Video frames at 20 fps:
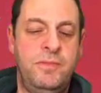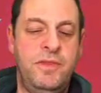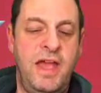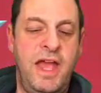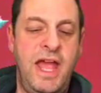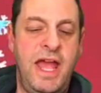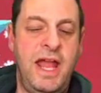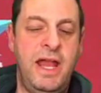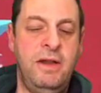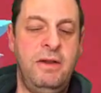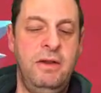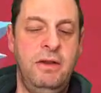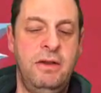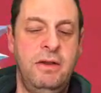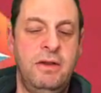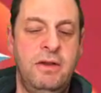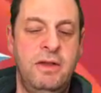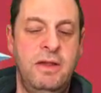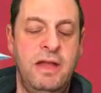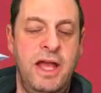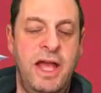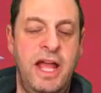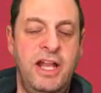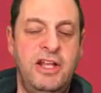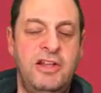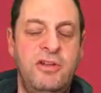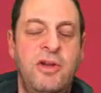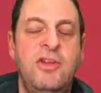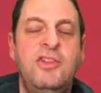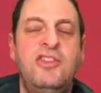Down. And
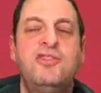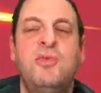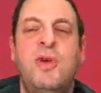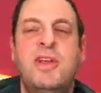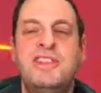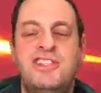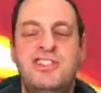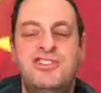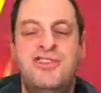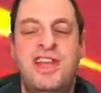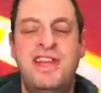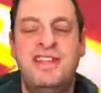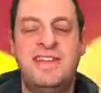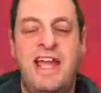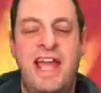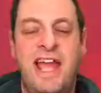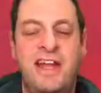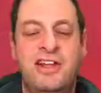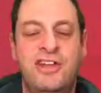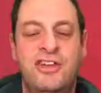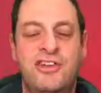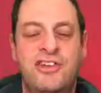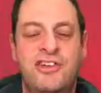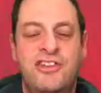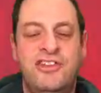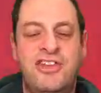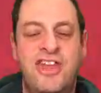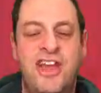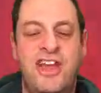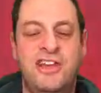I, I just went straight down and got
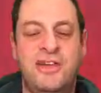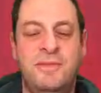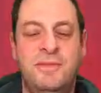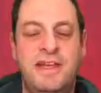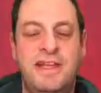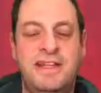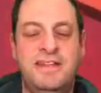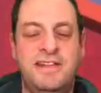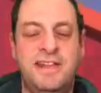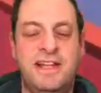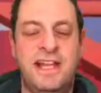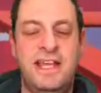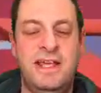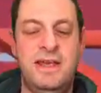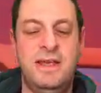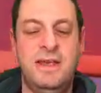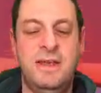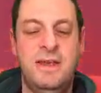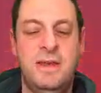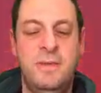stunned immediately.